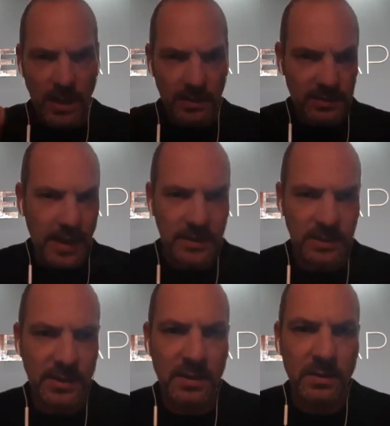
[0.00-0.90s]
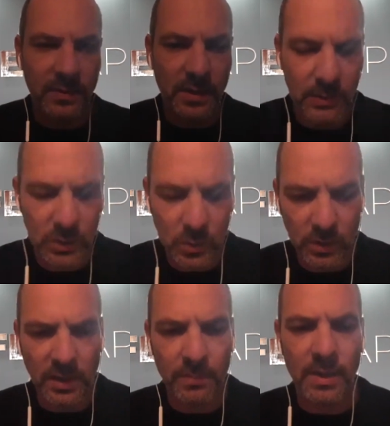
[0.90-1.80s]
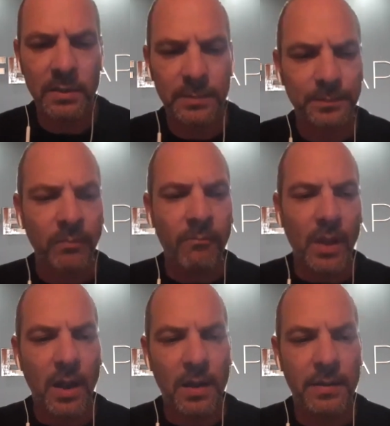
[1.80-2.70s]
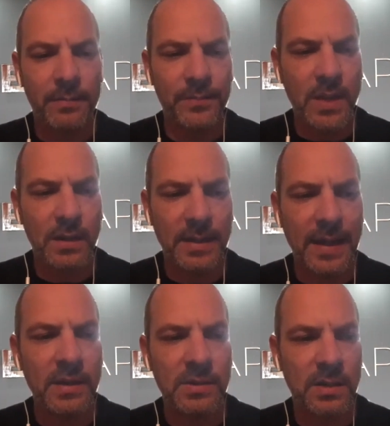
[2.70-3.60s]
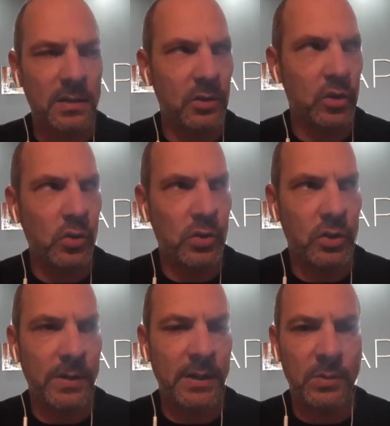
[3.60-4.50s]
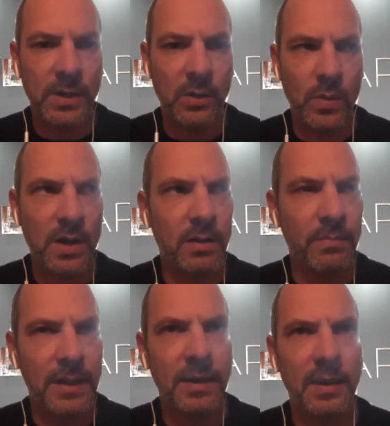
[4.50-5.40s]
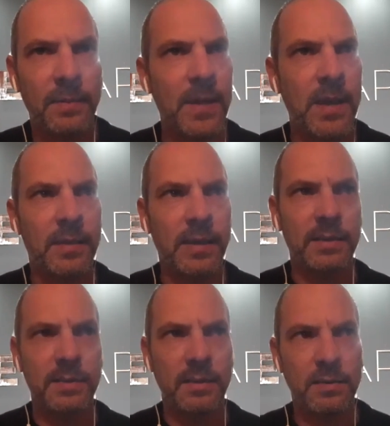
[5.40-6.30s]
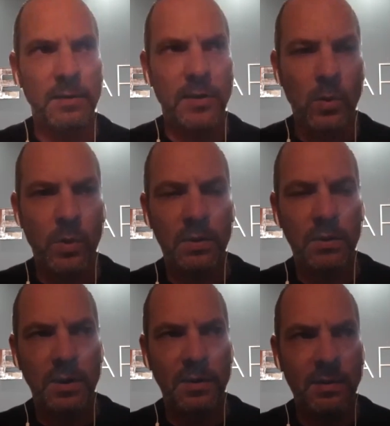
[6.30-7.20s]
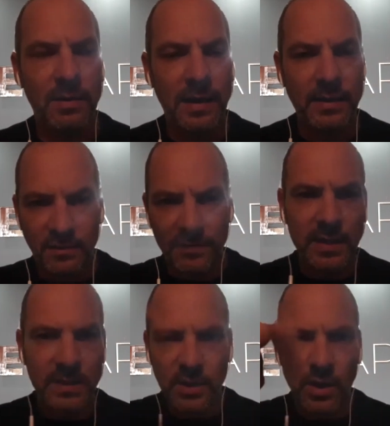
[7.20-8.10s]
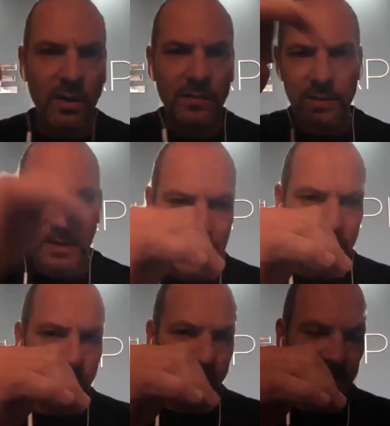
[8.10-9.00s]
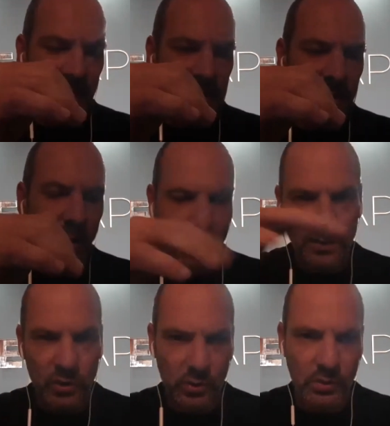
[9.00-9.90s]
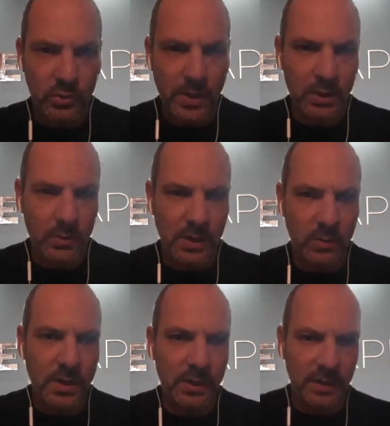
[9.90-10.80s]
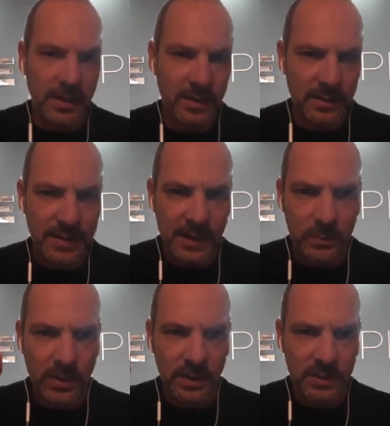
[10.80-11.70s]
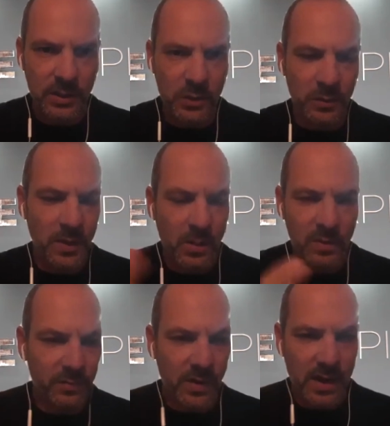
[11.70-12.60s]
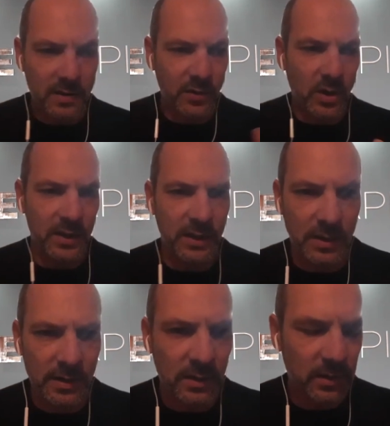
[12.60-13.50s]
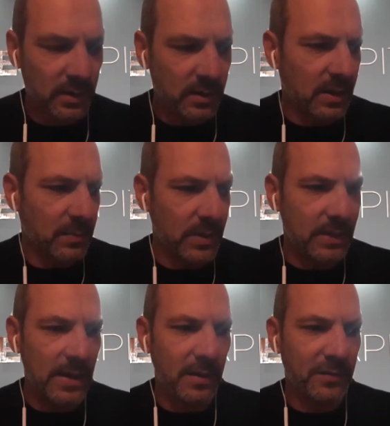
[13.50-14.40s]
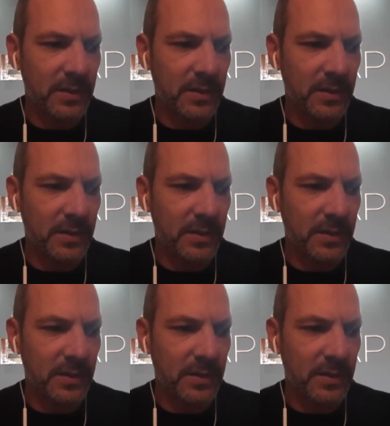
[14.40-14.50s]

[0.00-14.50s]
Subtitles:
tax incentive I was talking about, it ends in June 2021, meaning that no one that invests into a fund after June 2021 can get the tax break. So we've kind of got a year and a bit left.